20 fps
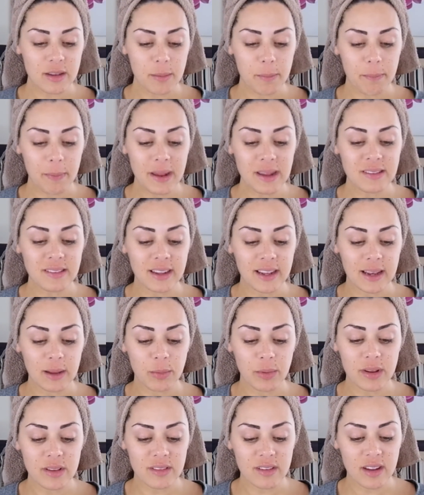basically what
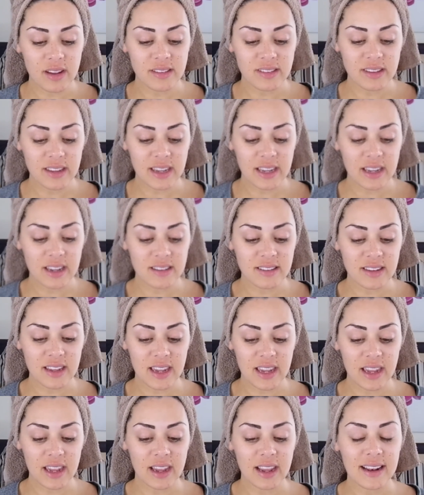it does is
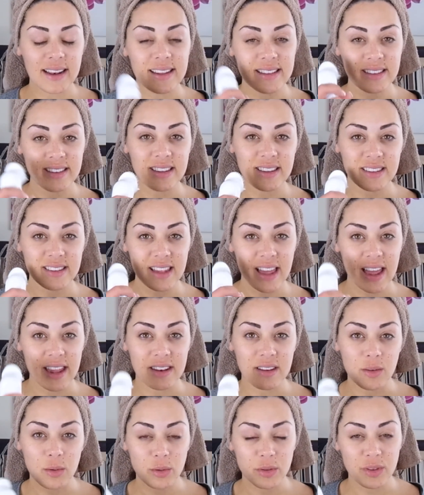it cleanses and
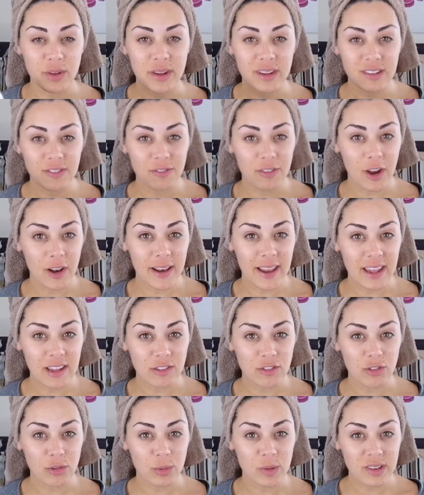also
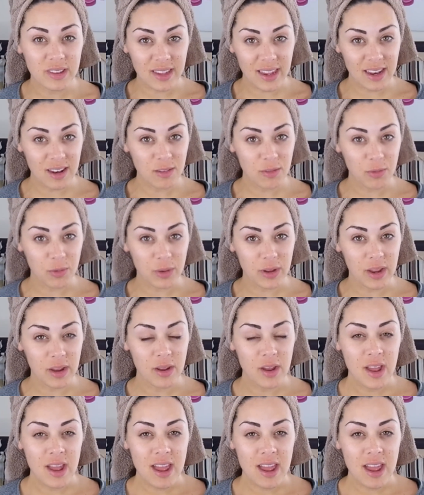exfoliates your skin for you,